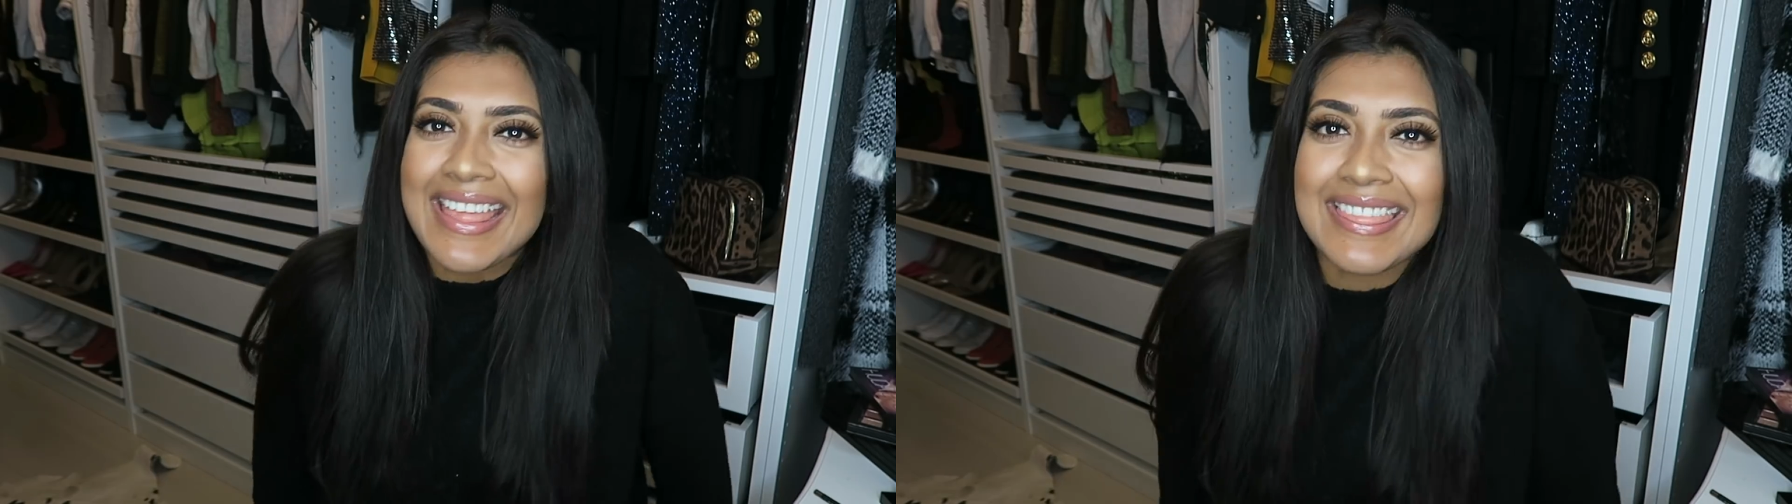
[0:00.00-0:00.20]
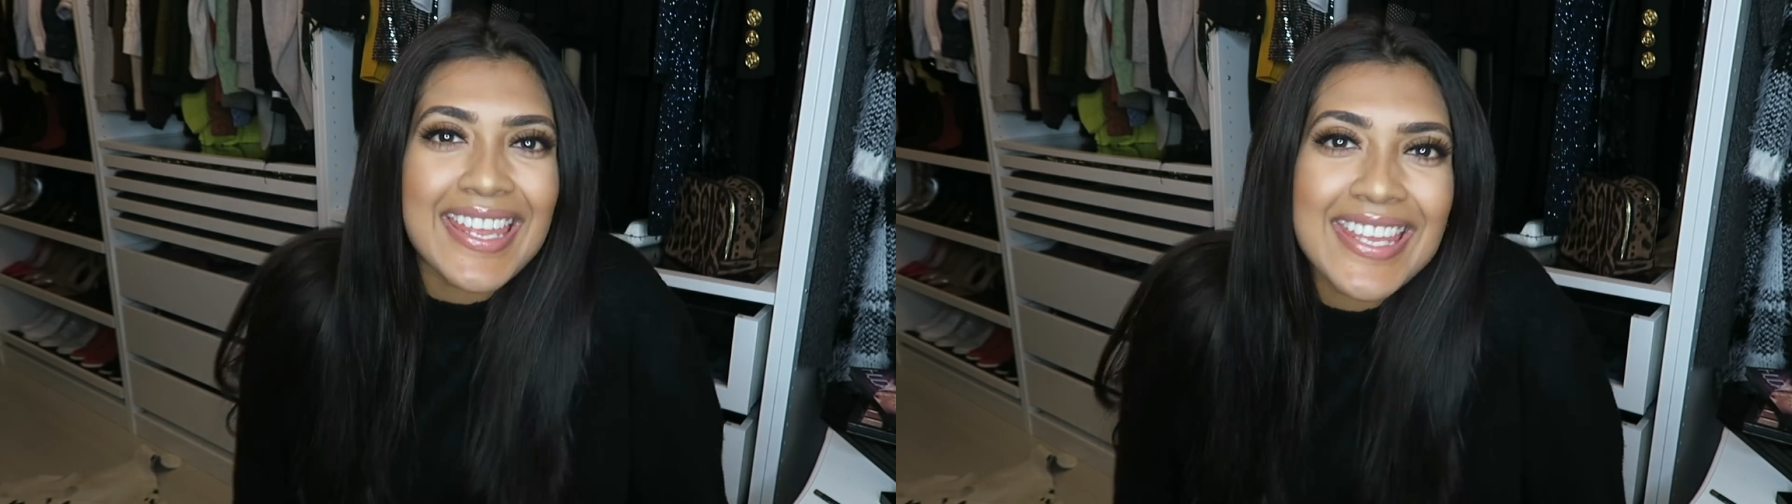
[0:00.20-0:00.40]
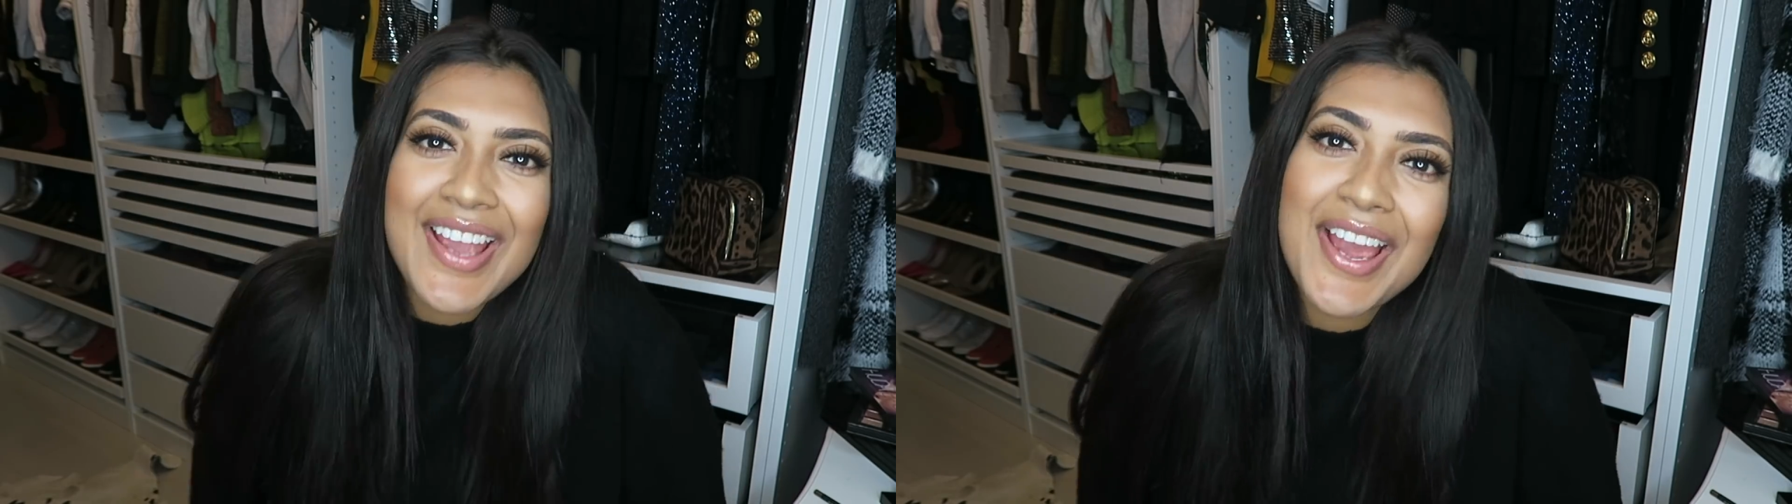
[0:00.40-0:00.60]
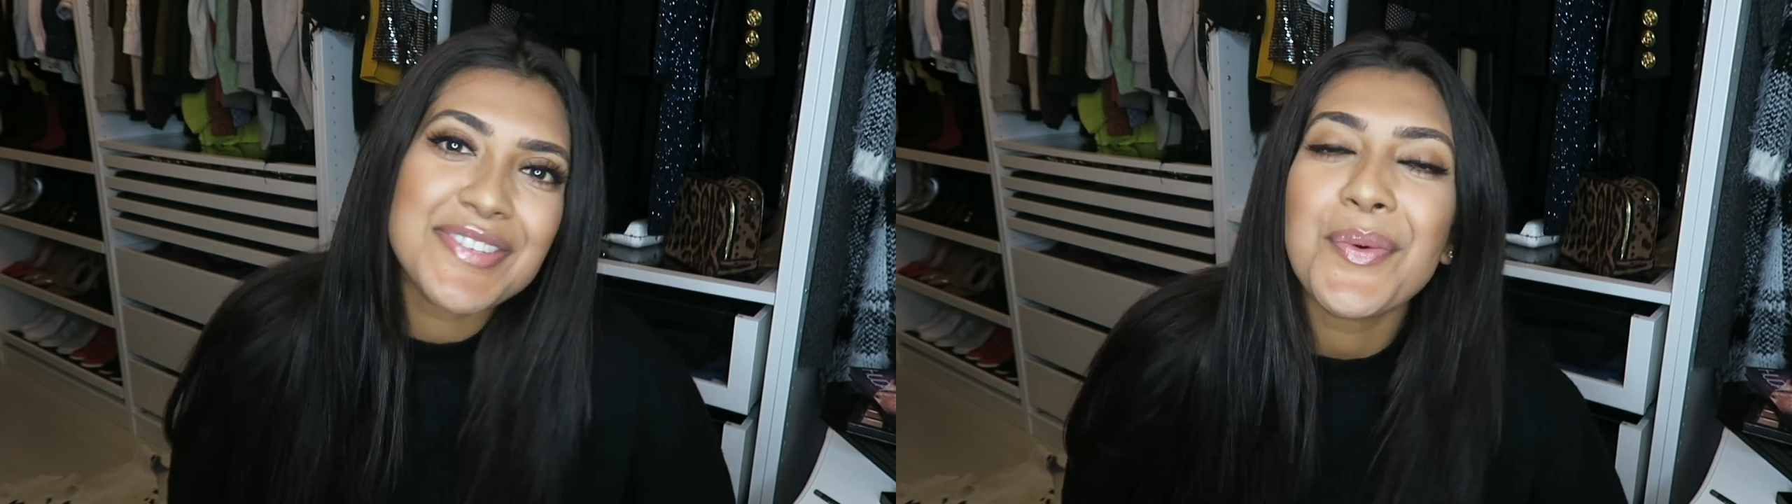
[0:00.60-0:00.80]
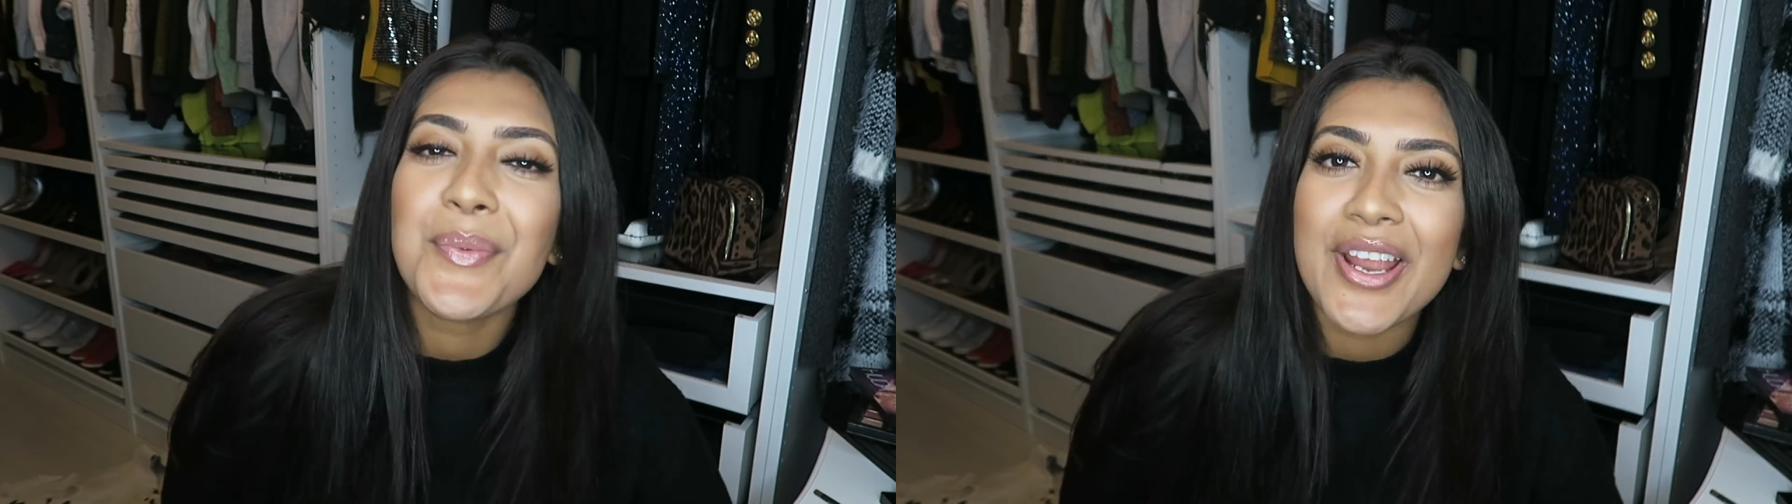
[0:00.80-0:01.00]
Thank you
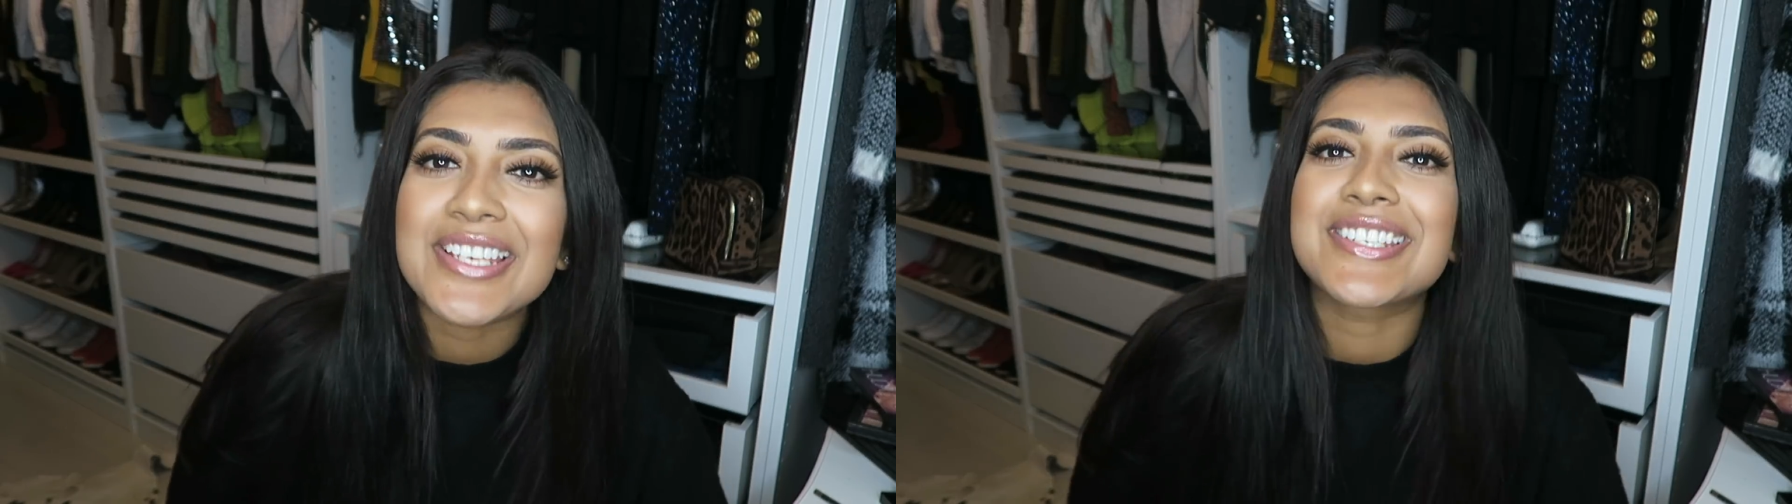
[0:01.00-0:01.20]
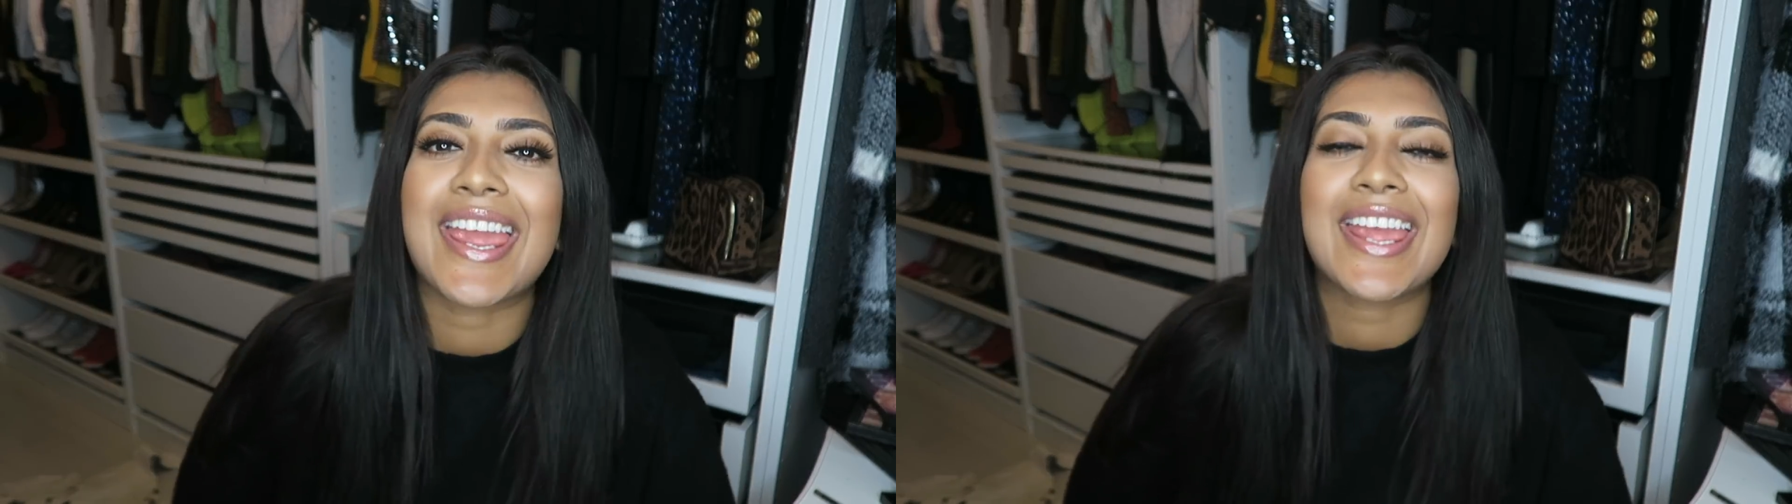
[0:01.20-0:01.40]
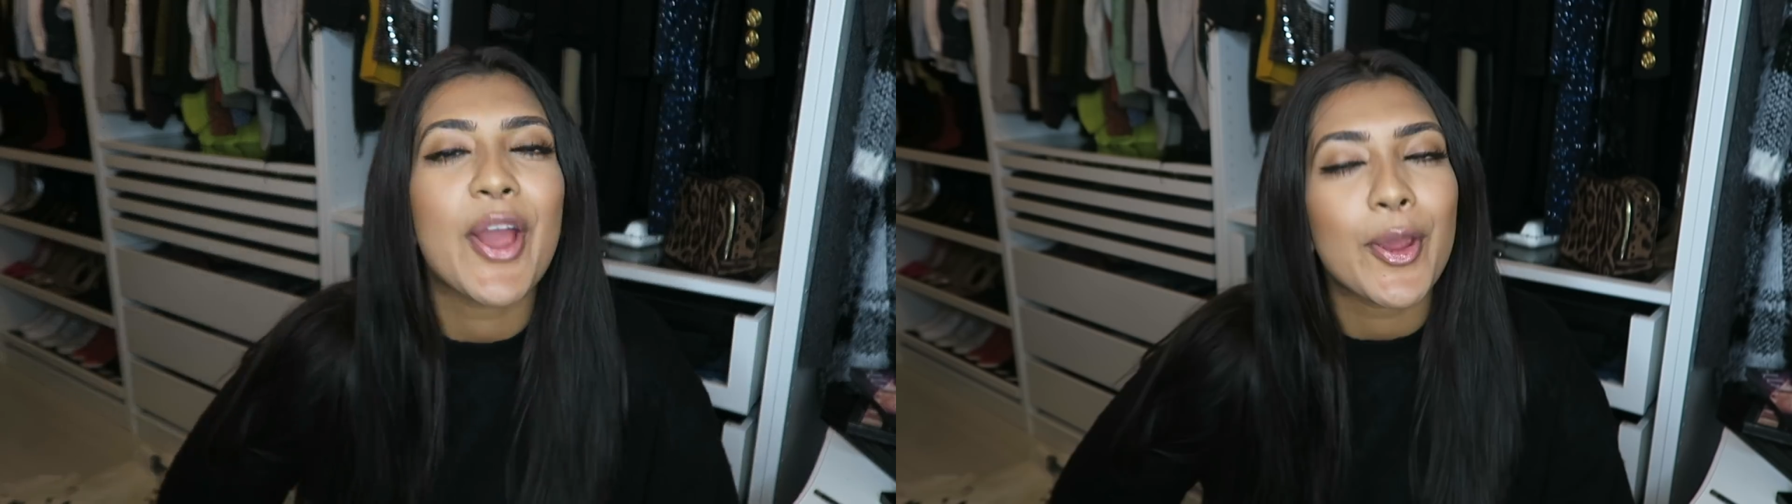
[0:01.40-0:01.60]
guys for watching.